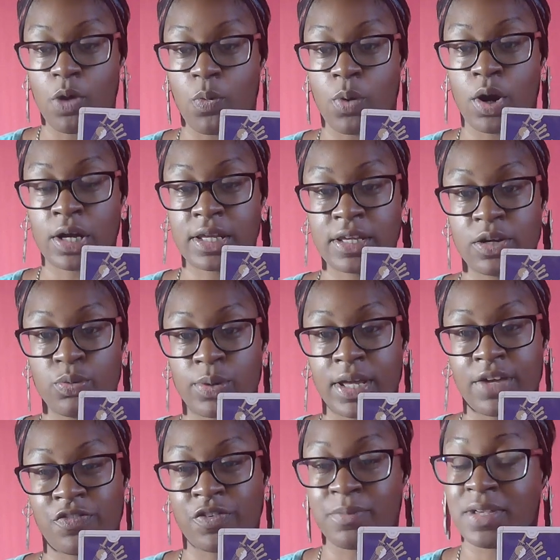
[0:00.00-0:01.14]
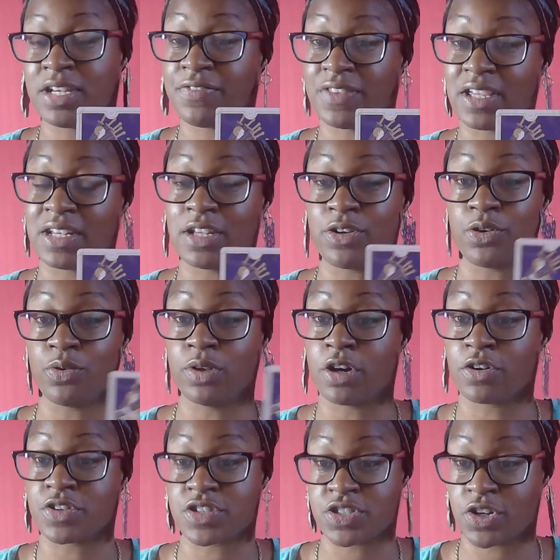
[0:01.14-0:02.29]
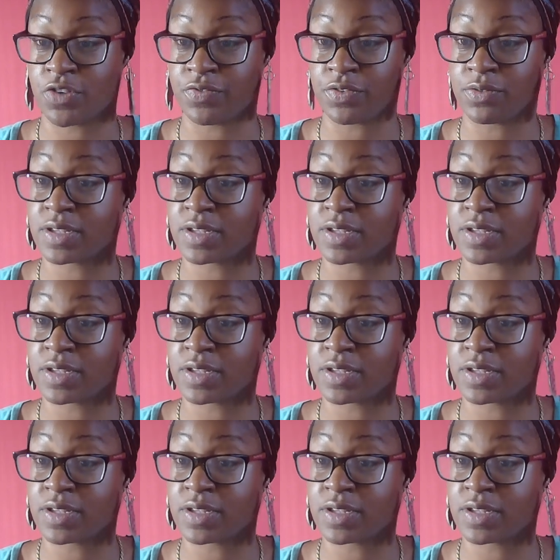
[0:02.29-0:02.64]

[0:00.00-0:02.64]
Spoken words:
Walking away from anything that no longer serve you.